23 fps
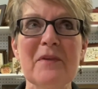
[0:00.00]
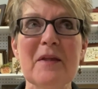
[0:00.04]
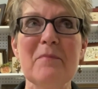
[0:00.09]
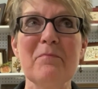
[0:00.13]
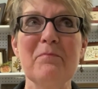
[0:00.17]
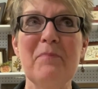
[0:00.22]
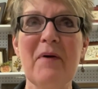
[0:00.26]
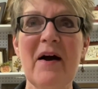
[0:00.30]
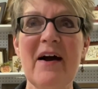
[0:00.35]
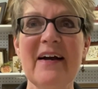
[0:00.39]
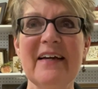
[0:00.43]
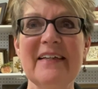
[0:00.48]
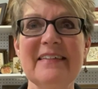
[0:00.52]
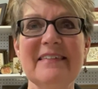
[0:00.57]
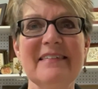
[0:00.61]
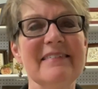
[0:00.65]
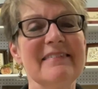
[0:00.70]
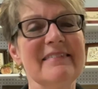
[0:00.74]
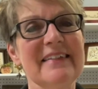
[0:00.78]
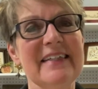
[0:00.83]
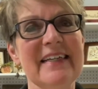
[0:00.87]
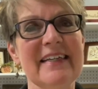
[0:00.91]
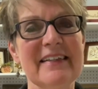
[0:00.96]
but
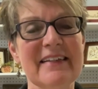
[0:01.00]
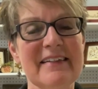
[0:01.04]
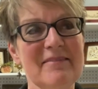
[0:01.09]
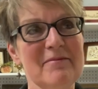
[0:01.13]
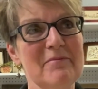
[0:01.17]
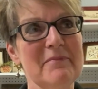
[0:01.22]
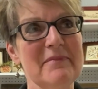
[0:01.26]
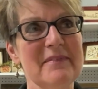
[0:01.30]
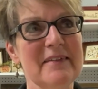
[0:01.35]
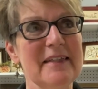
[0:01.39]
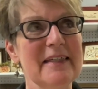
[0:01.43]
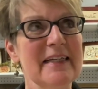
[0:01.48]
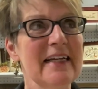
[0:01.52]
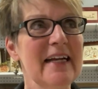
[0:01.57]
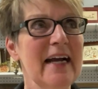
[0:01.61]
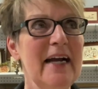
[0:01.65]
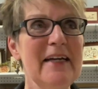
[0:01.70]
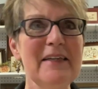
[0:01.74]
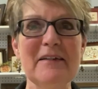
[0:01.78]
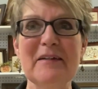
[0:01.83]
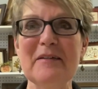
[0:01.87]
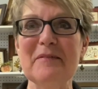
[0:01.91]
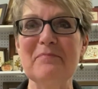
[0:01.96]
it
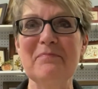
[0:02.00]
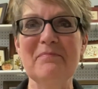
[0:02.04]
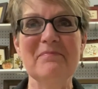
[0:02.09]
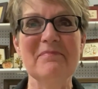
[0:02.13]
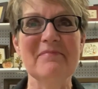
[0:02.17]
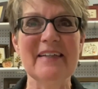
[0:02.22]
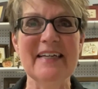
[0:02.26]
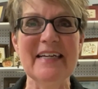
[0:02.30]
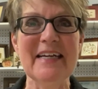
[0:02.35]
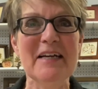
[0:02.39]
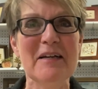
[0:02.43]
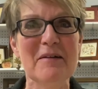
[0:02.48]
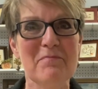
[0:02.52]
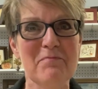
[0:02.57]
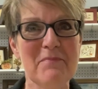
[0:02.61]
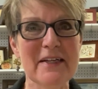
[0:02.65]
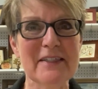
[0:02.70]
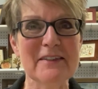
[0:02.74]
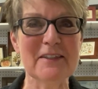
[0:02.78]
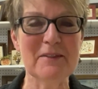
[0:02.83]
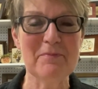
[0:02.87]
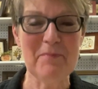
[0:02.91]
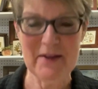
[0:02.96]
kind of
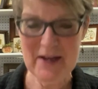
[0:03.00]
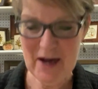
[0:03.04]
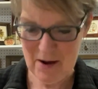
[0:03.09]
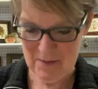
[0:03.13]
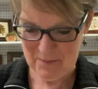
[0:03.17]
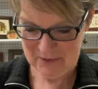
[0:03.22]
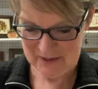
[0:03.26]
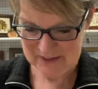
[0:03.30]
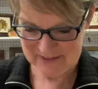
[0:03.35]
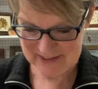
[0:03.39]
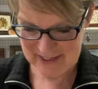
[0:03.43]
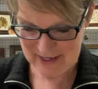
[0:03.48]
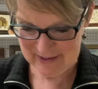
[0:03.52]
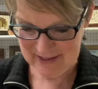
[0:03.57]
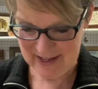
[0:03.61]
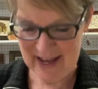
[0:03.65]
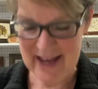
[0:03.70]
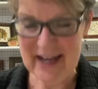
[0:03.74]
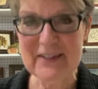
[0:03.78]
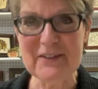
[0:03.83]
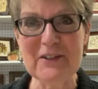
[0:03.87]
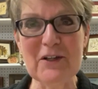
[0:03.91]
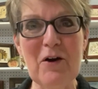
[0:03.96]
mixed me up because I
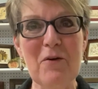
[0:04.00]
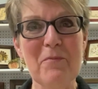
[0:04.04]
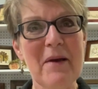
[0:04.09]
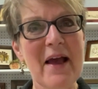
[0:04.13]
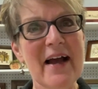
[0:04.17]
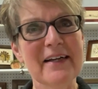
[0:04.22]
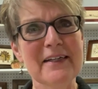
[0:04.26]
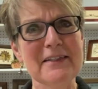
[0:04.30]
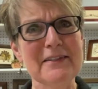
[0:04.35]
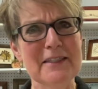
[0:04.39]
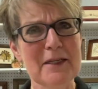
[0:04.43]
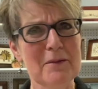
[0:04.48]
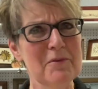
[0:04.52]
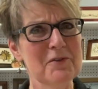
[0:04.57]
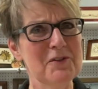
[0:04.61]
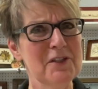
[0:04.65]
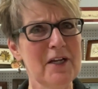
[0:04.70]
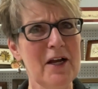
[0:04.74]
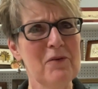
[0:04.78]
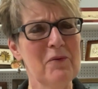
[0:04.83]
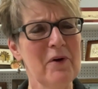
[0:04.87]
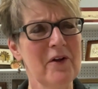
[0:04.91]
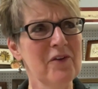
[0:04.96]
had to go back and double
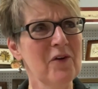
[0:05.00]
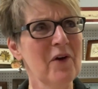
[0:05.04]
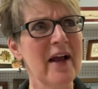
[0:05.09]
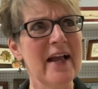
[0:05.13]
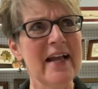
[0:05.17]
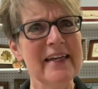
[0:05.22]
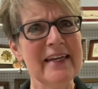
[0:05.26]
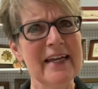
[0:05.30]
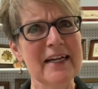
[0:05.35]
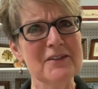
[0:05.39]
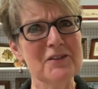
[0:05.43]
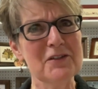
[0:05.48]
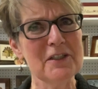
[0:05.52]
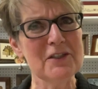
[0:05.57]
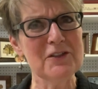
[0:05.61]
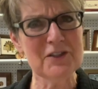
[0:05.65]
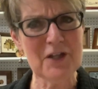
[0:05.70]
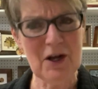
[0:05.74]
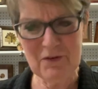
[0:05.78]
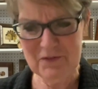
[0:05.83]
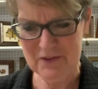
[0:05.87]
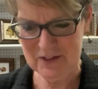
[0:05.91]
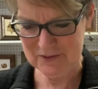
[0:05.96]
check whether I had actually
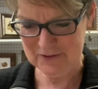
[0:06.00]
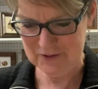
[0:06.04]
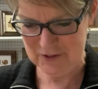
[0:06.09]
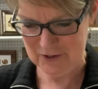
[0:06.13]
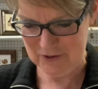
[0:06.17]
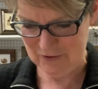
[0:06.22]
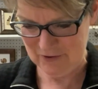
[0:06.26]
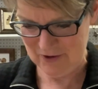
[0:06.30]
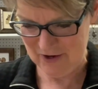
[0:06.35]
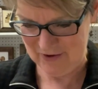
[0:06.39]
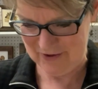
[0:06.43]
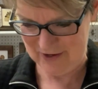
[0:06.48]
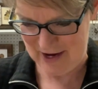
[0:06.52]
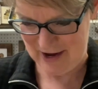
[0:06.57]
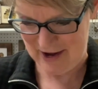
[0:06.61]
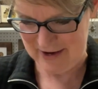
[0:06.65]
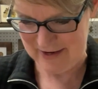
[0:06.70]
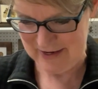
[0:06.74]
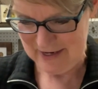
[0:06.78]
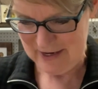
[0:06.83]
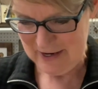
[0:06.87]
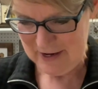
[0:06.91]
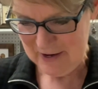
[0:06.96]
shown this to you or not.
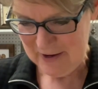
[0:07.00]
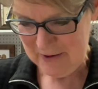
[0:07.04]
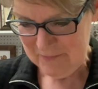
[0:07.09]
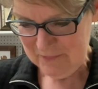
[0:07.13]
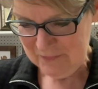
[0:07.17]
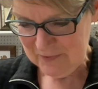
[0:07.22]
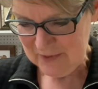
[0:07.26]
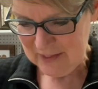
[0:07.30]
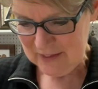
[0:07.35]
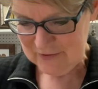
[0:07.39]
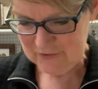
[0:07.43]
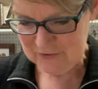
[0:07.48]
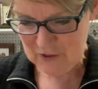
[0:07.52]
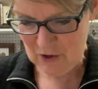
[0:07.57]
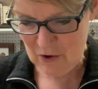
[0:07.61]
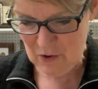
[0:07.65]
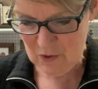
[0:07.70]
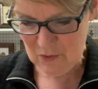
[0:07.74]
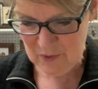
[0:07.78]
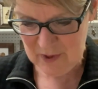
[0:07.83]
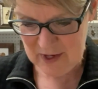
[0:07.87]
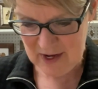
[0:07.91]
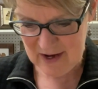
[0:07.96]

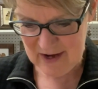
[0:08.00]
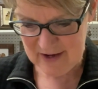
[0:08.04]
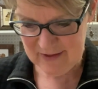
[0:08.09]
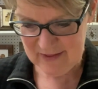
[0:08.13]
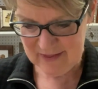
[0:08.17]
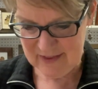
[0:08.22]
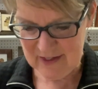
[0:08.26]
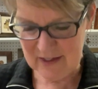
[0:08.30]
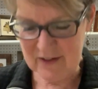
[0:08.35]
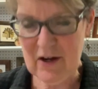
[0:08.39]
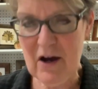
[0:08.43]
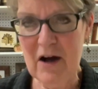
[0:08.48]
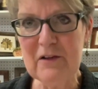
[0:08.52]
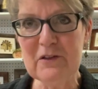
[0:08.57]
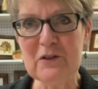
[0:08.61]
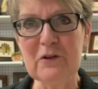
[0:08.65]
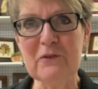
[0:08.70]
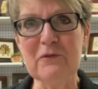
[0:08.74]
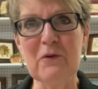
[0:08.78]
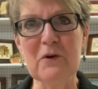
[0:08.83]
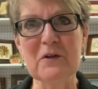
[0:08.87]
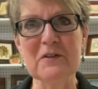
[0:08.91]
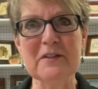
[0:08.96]
So the color
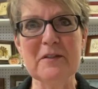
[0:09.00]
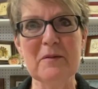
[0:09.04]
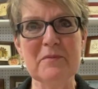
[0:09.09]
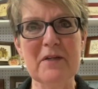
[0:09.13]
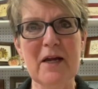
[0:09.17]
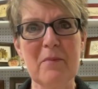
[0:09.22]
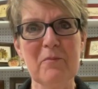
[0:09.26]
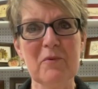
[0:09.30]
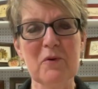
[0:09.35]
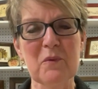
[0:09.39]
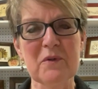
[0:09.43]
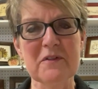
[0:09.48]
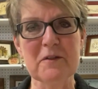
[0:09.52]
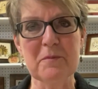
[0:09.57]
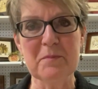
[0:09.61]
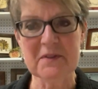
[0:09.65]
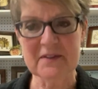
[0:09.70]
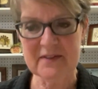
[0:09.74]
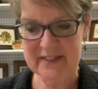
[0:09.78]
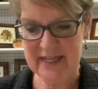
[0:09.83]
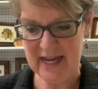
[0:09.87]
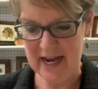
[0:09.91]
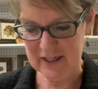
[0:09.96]
for September was
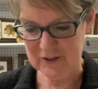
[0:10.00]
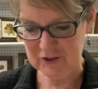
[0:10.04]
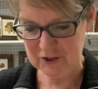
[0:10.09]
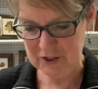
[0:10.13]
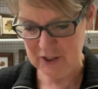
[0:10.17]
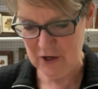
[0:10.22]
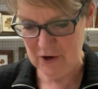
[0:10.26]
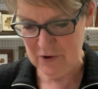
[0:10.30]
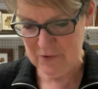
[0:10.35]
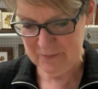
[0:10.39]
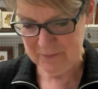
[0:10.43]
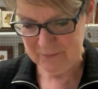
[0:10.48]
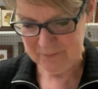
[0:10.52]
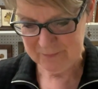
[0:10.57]
pistachio,